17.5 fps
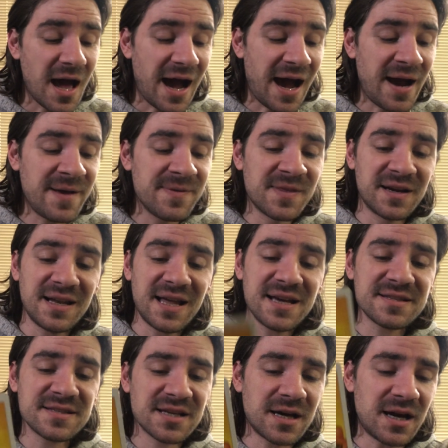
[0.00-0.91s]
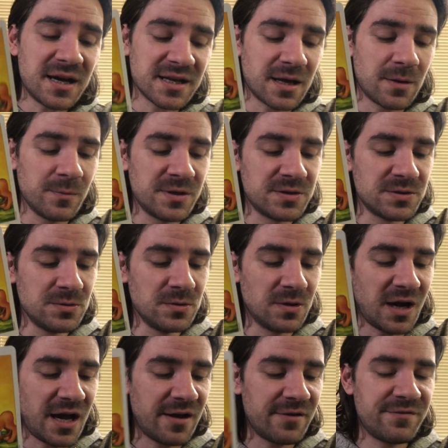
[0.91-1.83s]
And the last card that we
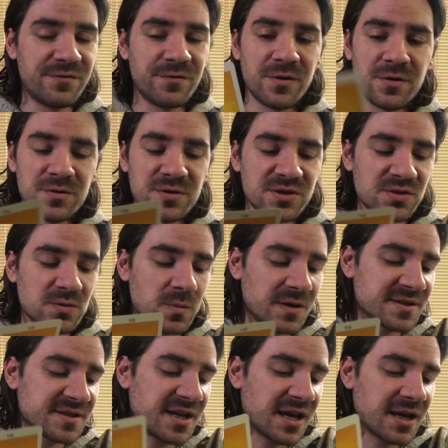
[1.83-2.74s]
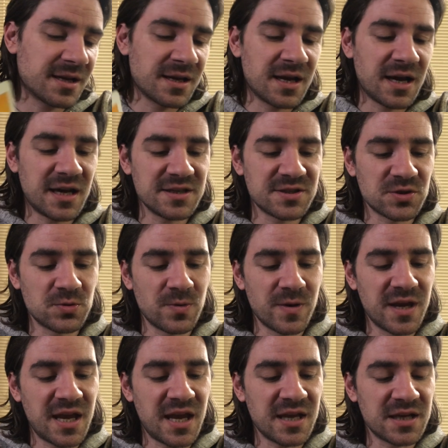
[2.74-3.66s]
do have for you, just one second guys to
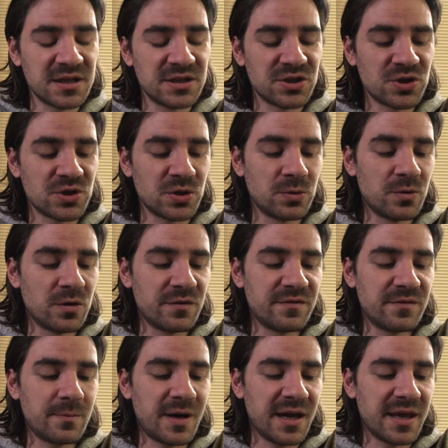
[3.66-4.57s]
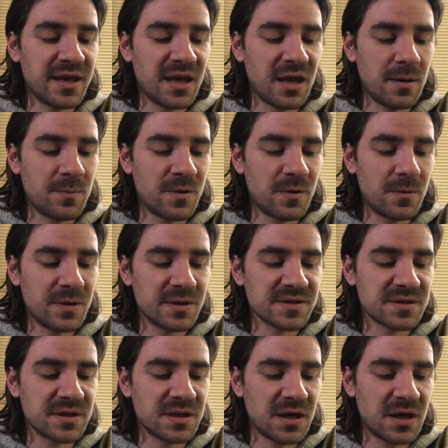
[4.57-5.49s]
regain control over my camera
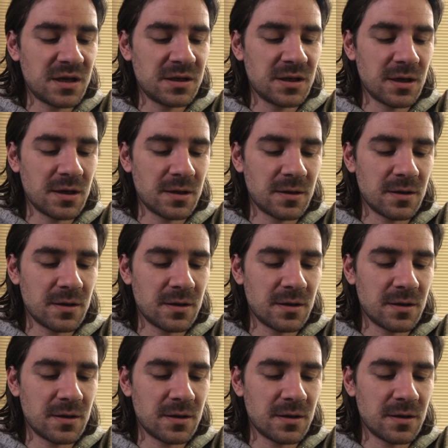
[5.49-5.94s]
once again.